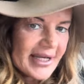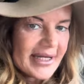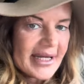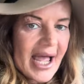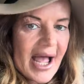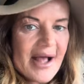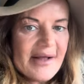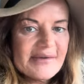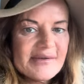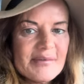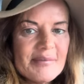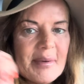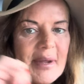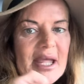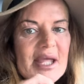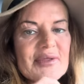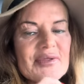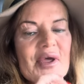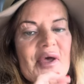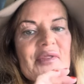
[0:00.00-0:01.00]
How's
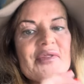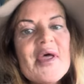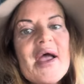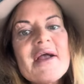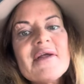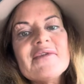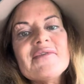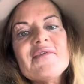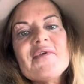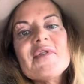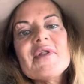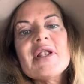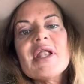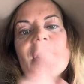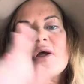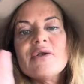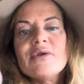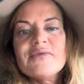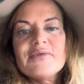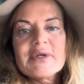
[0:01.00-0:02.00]
Ibiza? Thanks for the
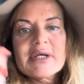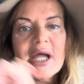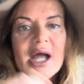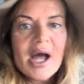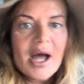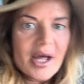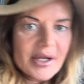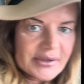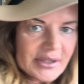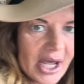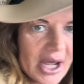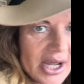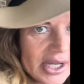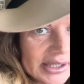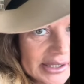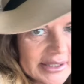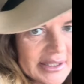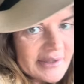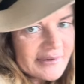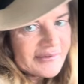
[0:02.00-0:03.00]
loan of your car,
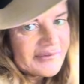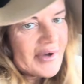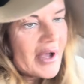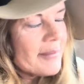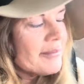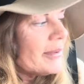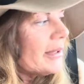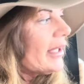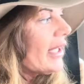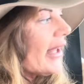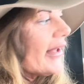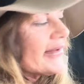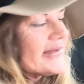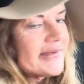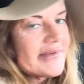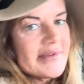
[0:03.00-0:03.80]
darling. It's fabulous.